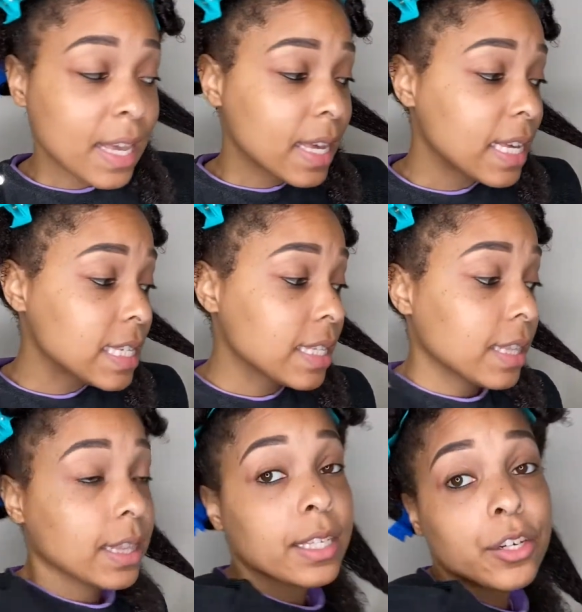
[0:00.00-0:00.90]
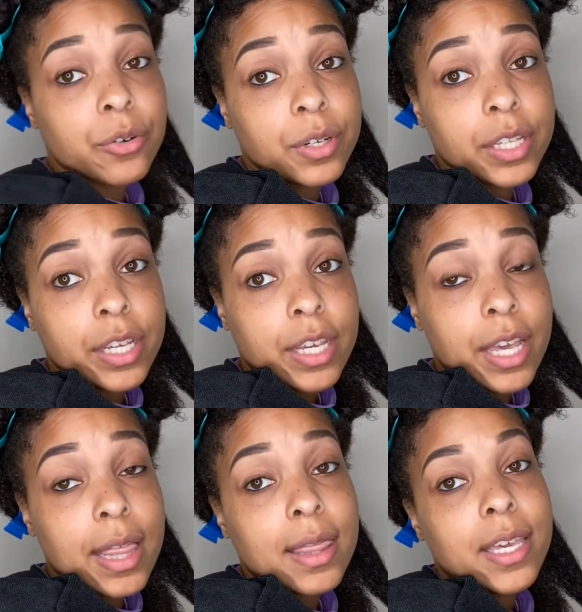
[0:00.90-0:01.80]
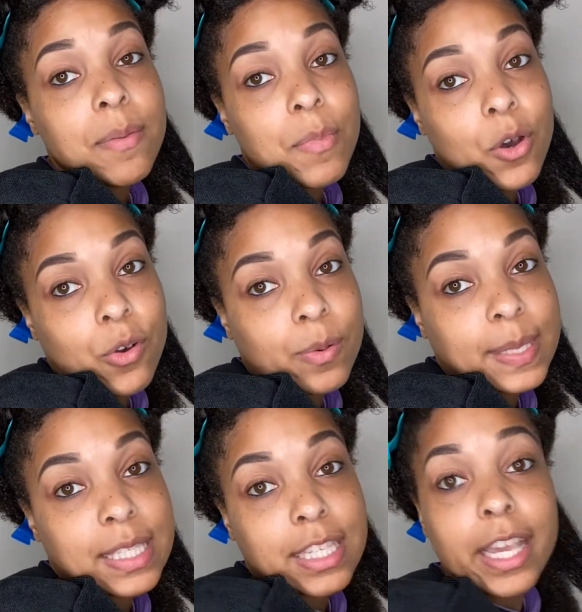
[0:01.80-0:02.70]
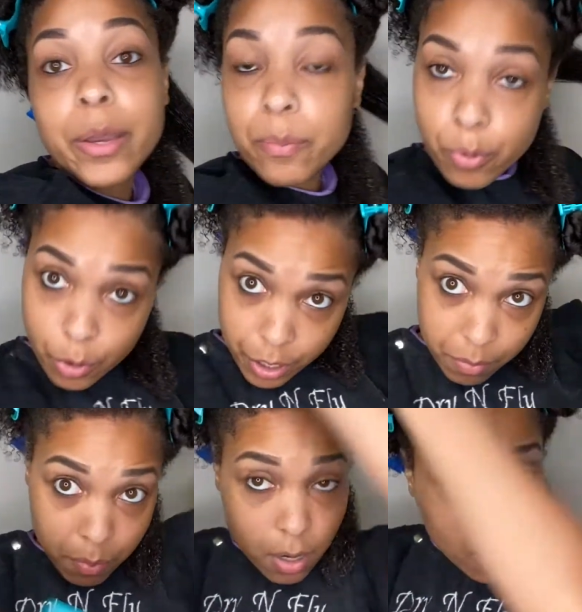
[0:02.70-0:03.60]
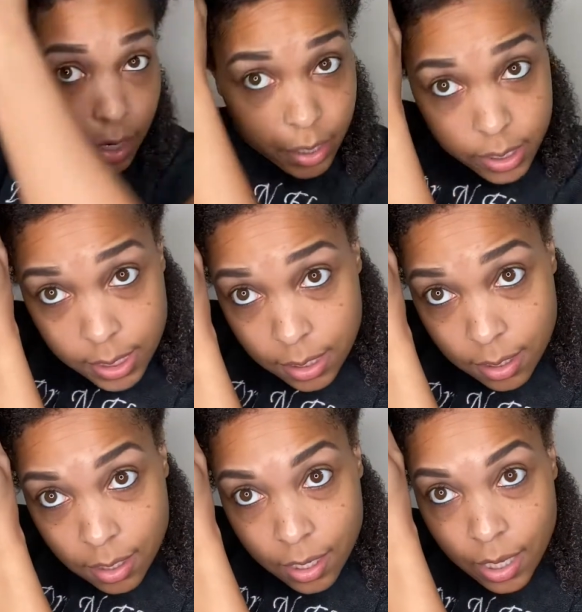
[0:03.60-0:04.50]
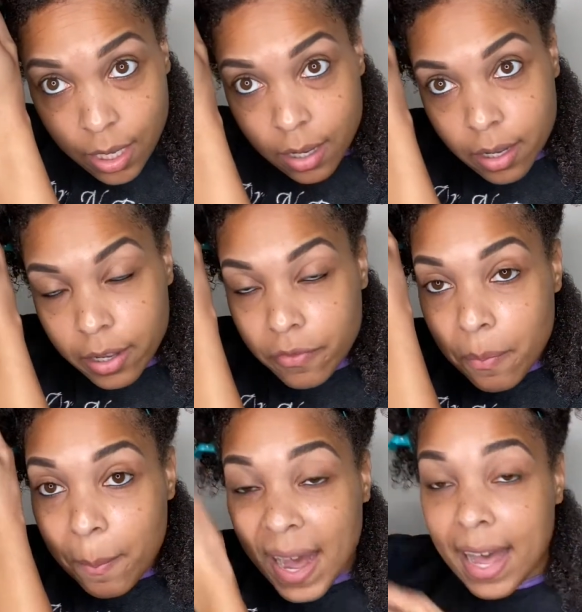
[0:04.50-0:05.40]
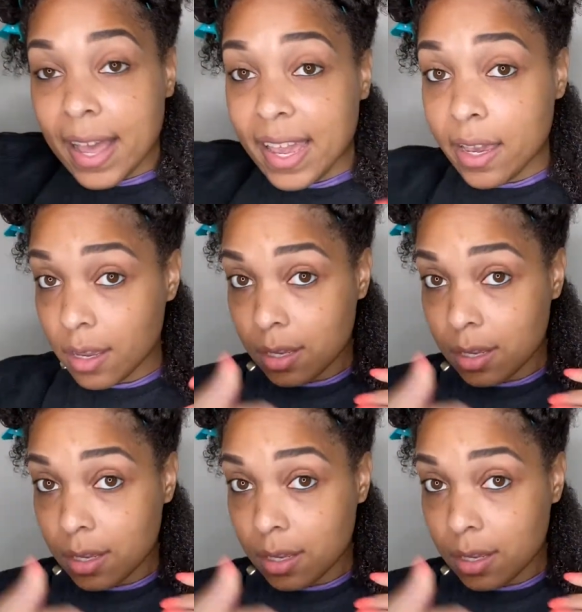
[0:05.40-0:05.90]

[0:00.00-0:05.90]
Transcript: is literally the most important part of my